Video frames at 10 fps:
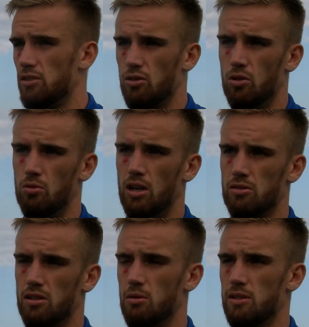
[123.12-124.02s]
to score
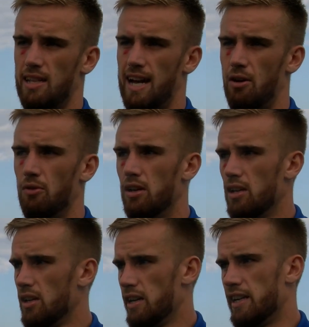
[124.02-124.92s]
whilst I was down.
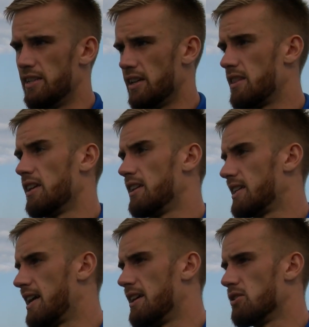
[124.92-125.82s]
And I think
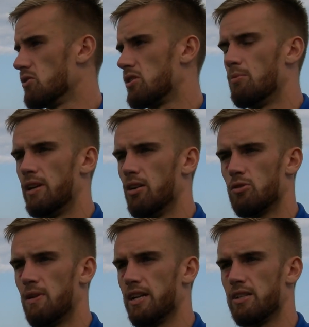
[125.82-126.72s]
Canes or someone
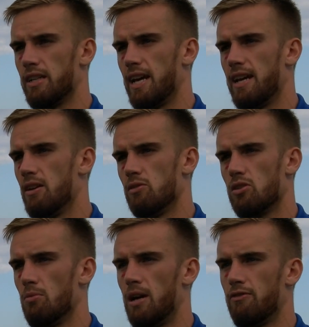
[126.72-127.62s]
else managed to get there and
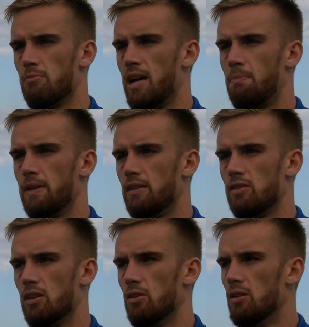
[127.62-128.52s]
stop that from happening.
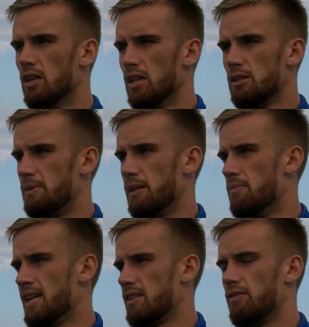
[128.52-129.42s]
So it's been a
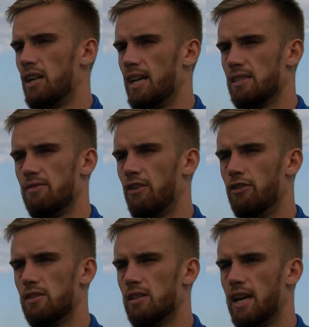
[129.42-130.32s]
massive collective
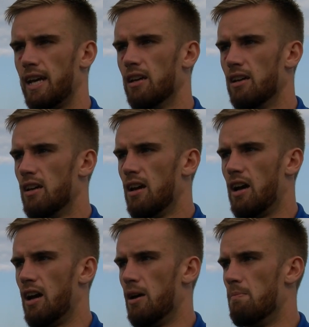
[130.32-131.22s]
effort today.
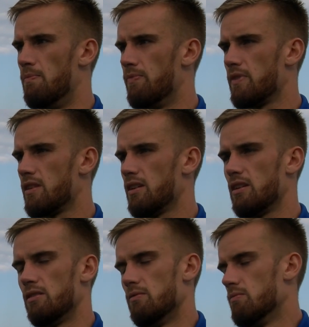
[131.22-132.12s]
And
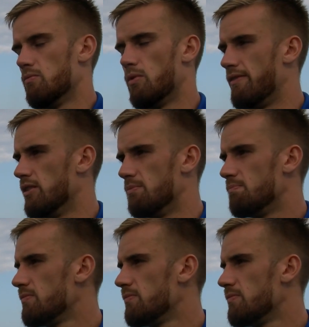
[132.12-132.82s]
whether